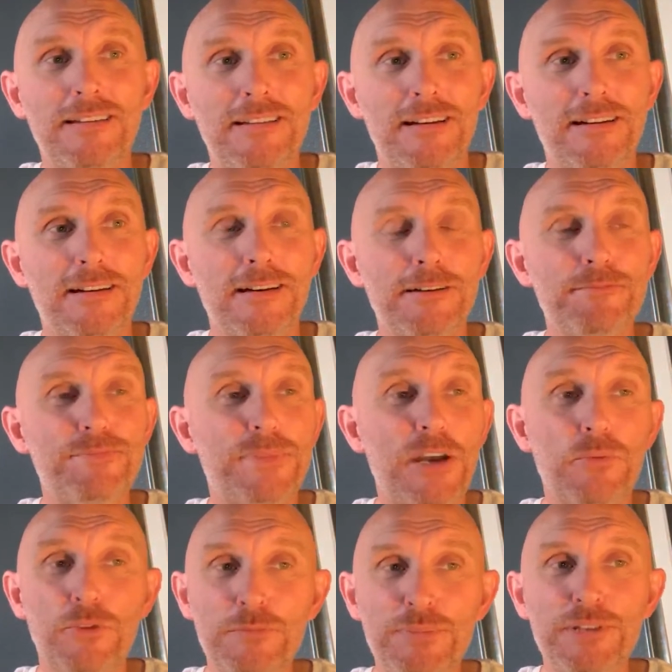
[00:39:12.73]
That
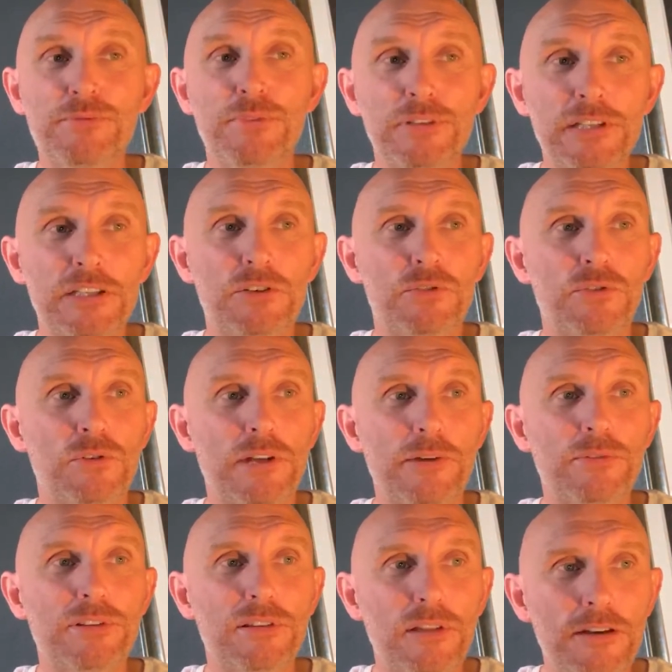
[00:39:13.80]
would be really cool. I
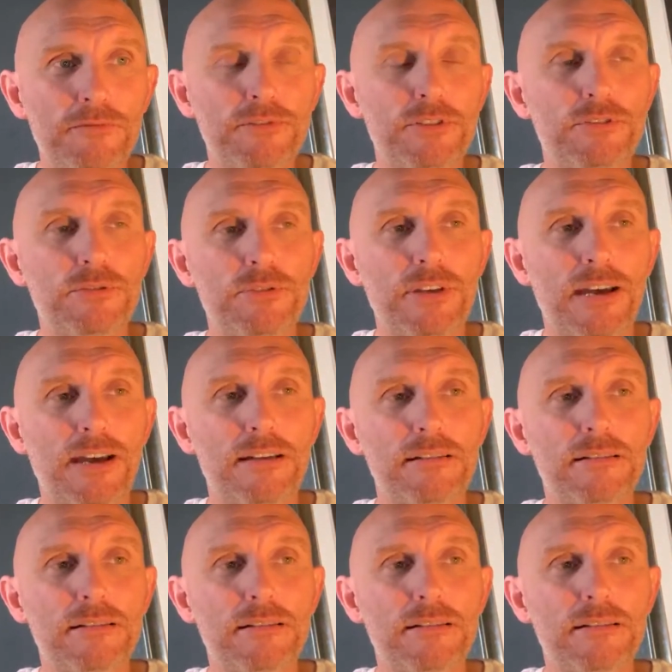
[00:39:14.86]
would love to do that.